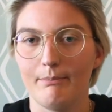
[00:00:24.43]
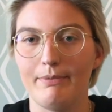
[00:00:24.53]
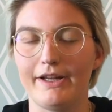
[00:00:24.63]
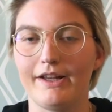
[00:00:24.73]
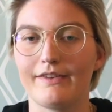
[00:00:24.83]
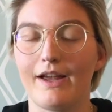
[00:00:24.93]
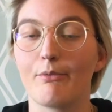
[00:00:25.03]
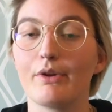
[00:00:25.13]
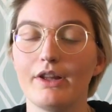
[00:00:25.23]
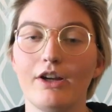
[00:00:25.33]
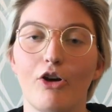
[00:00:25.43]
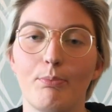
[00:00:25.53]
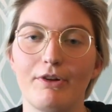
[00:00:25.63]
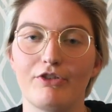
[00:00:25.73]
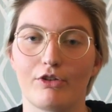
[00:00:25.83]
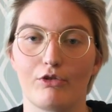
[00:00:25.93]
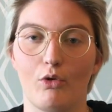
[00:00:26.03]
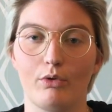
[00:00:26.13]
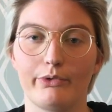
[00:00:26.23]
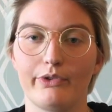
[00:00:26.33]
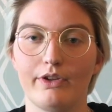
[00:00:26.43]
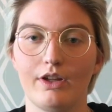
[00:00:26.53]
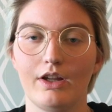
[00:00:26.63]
Because I really hope it's your goals.